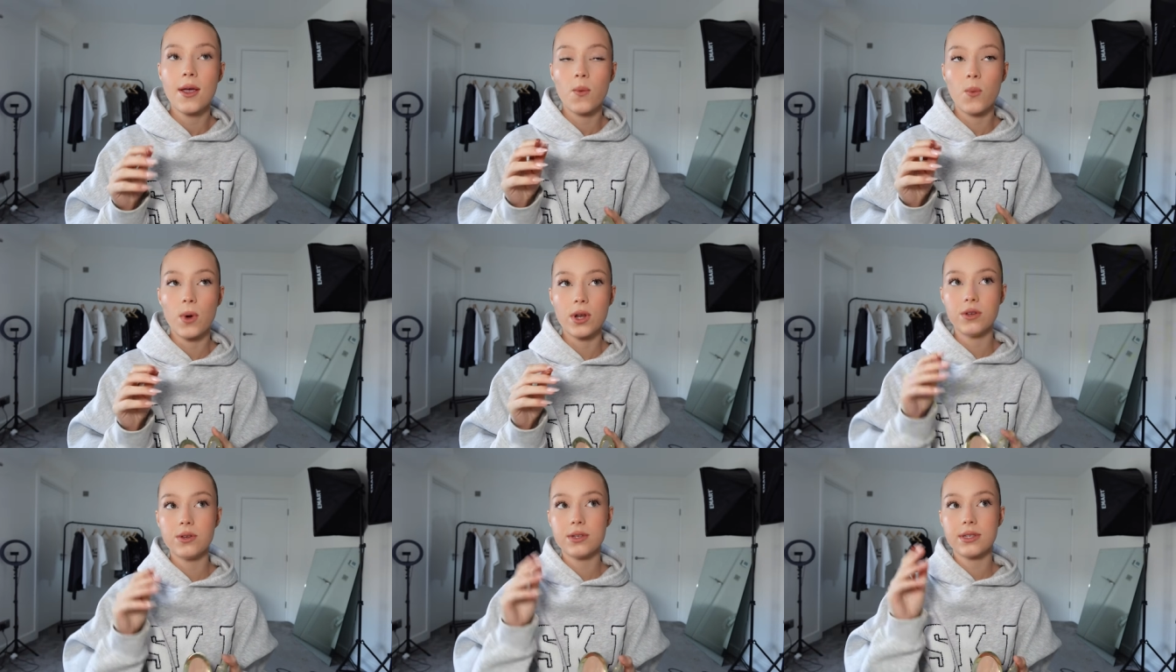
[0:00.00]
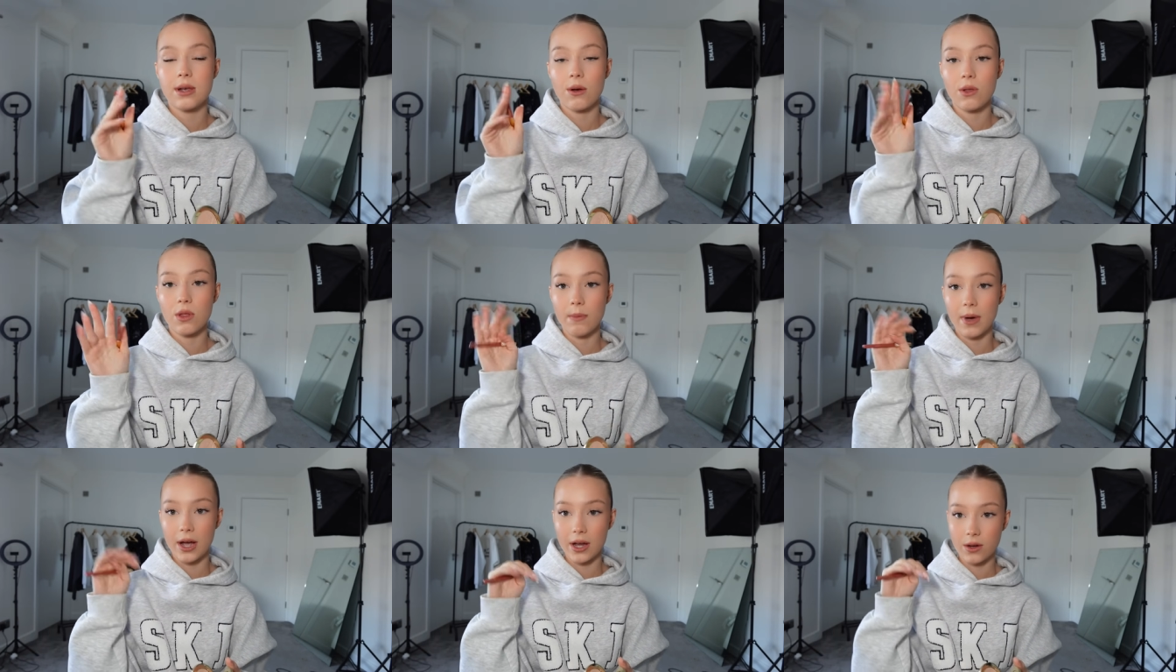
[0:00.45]
when you sit on
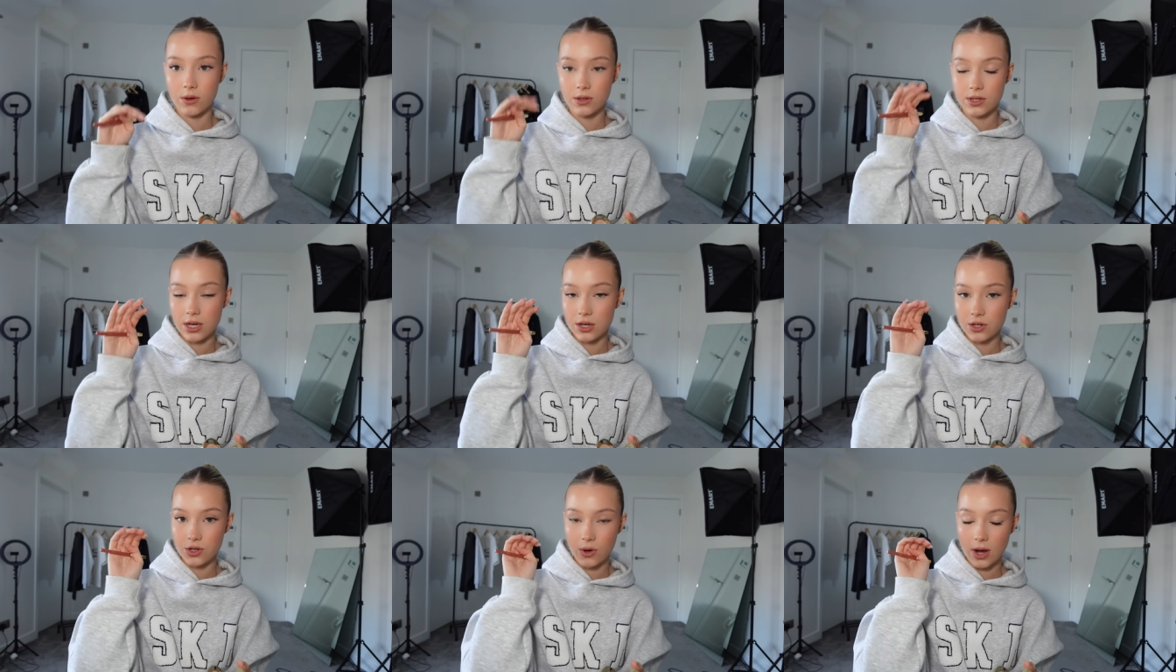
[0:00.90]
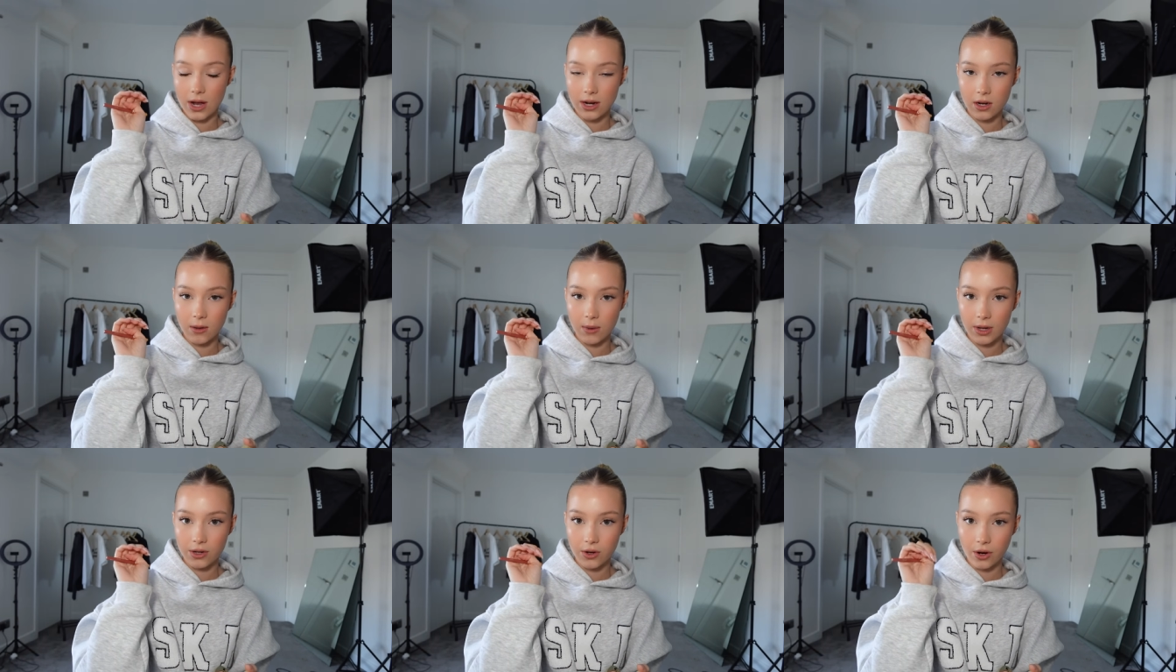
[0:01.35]
the back of your skis, you end
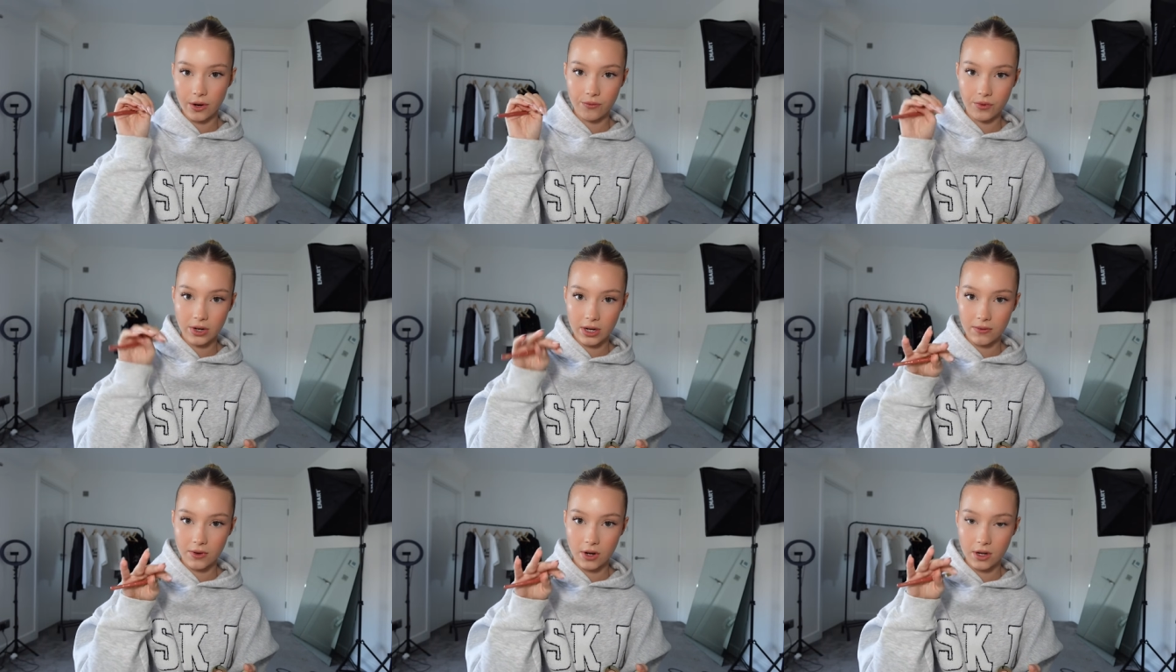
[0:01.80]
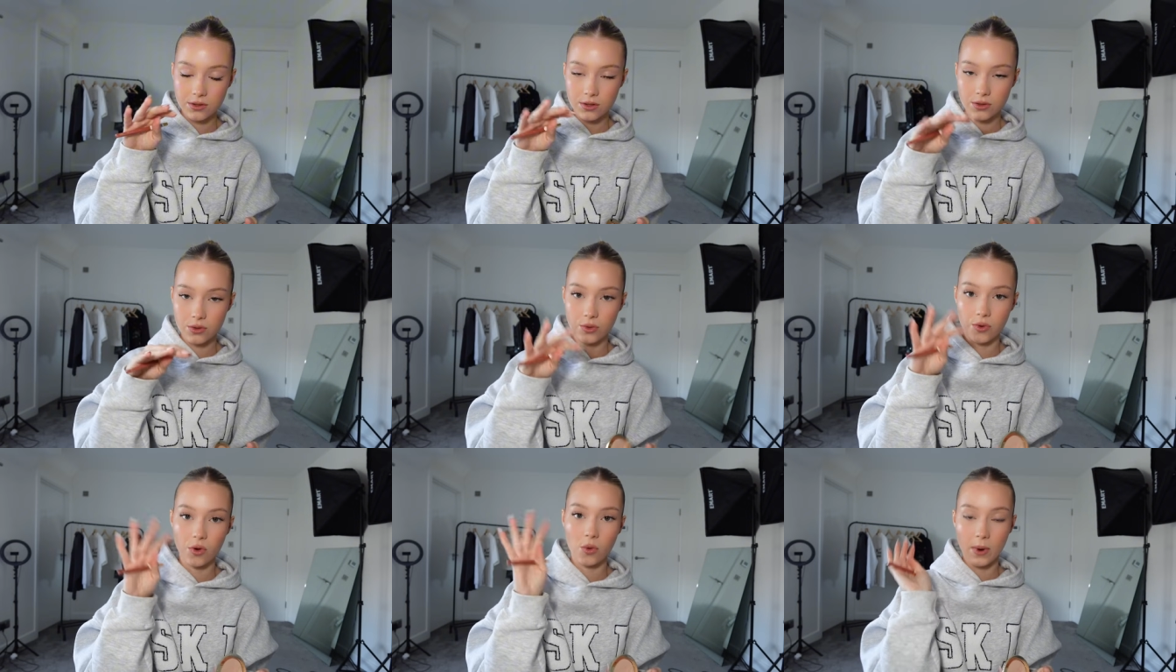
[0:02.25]
up like going really fast because
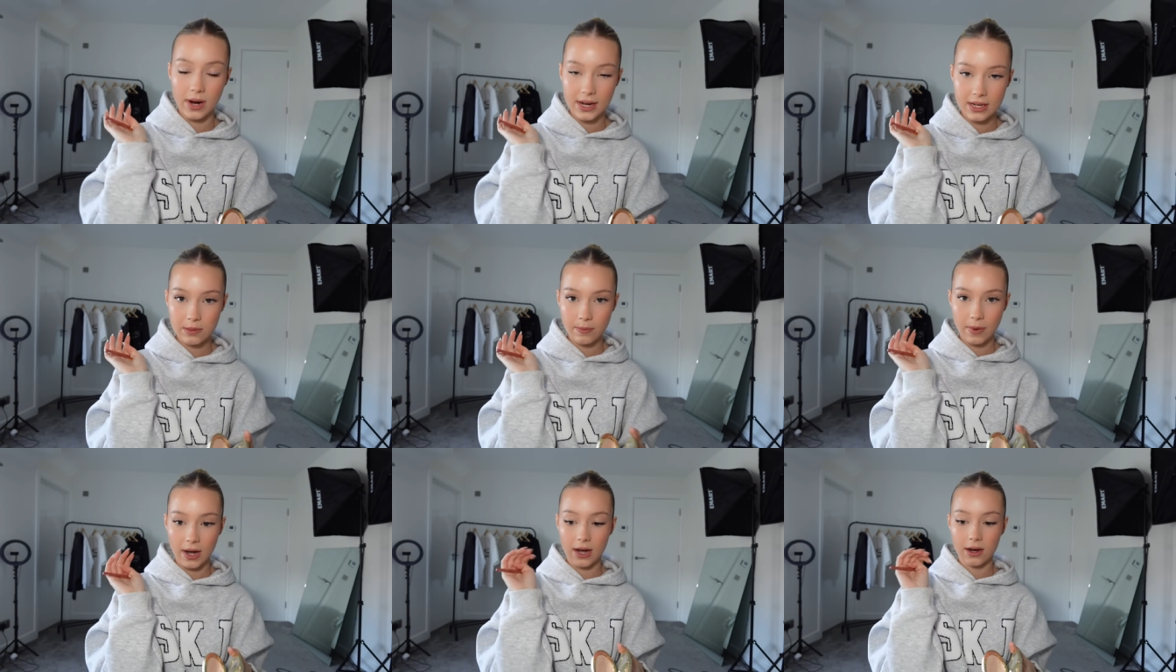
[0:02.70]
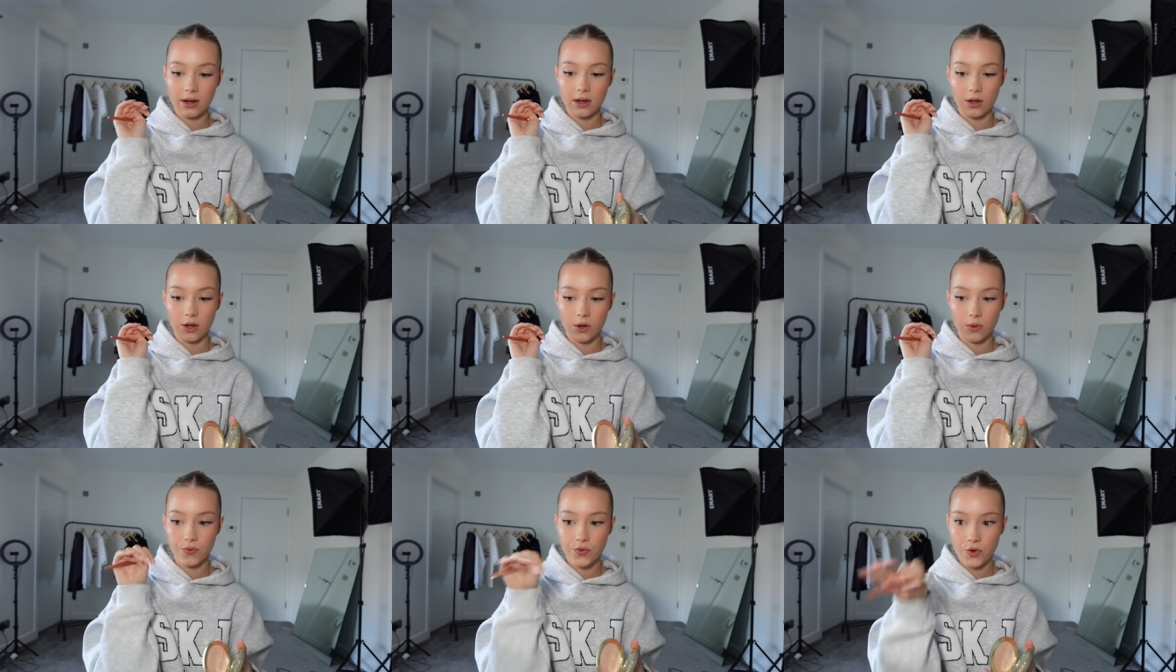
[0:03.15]
all your weight's back and
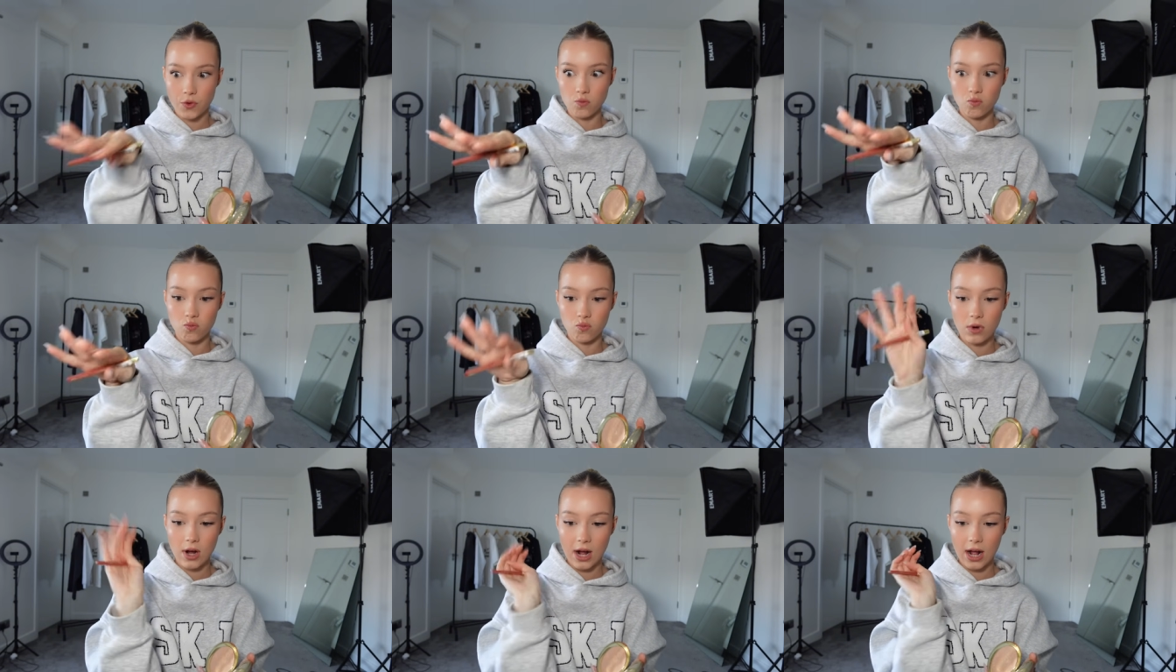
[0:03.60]
you go phew.